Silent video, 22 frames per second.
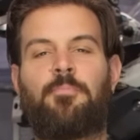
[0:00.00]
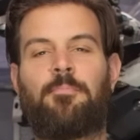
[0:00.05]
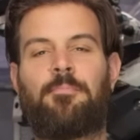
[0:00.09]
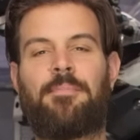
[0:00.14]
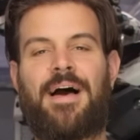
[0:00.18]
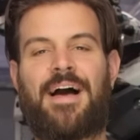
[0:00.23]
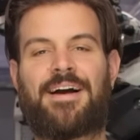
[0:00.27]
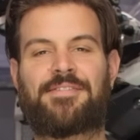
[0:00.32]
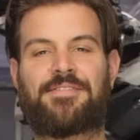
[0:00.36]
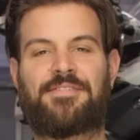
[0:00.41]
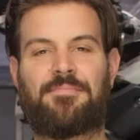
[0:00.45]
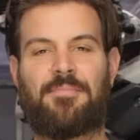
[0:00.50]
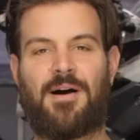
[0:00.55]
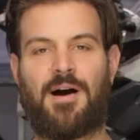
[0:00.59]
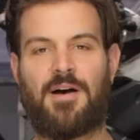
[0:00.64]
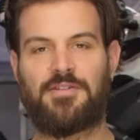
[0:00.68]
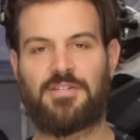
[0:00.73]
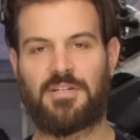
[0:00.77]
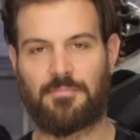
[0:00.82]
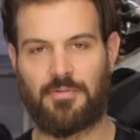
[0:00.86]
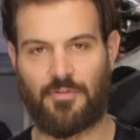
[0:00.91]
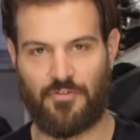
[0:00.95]

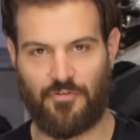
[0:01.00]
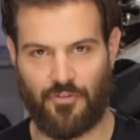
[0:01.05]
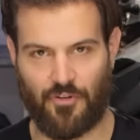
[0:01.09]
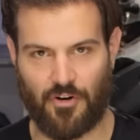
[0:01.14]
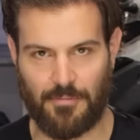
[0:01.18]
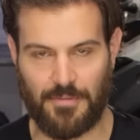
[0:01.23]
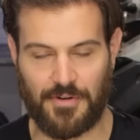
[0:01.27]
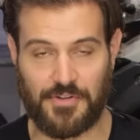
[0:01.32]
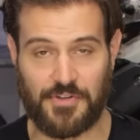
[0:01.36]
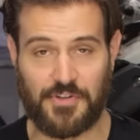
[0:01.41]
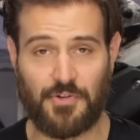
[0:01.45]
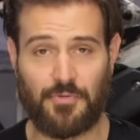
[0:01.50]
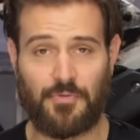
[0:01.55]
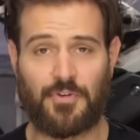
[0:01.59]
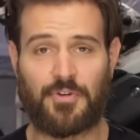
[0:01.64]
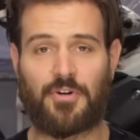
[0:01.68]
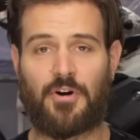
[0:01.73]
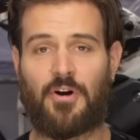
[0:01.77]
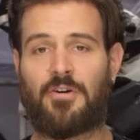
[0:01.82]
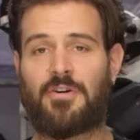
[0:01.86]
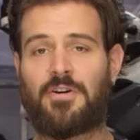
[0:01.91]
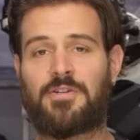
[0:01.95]
maximizing performance. So
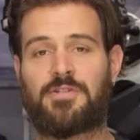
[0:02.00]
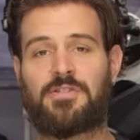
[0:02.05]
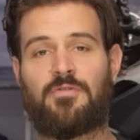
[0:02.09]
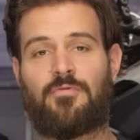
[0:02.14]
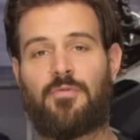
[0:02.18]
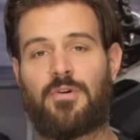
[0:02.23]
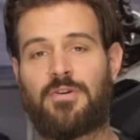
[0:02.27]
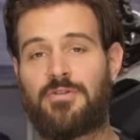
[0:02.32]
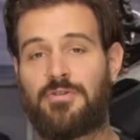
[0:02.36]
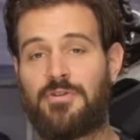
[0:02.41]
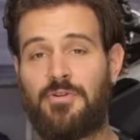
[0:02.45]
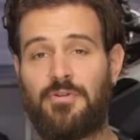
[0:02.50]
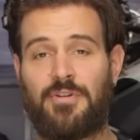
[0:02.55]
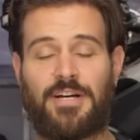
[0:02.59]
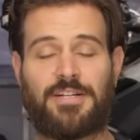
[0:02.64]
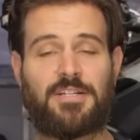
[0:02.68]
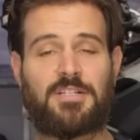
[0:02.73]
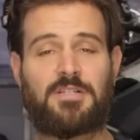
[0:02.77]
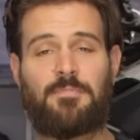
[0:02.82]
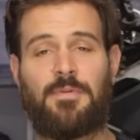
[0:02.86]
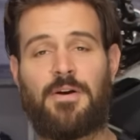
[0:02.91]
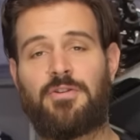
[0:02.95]
regardless of whether you like
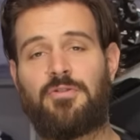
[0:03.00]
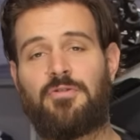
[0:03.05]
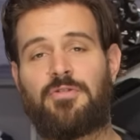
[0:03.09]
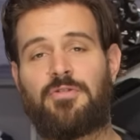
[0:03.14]
to spend